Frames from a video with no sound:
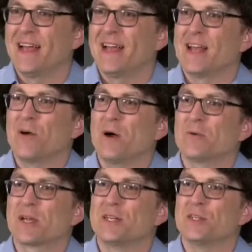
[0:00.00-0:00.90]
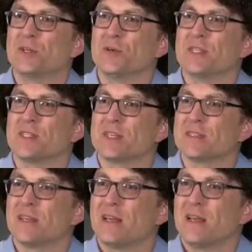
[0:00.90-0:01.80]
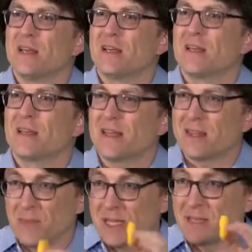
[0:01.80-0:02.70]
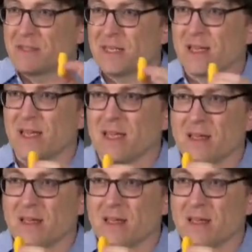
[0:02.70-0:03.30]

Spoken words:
Now what we're gonna do is just get them a little sticky.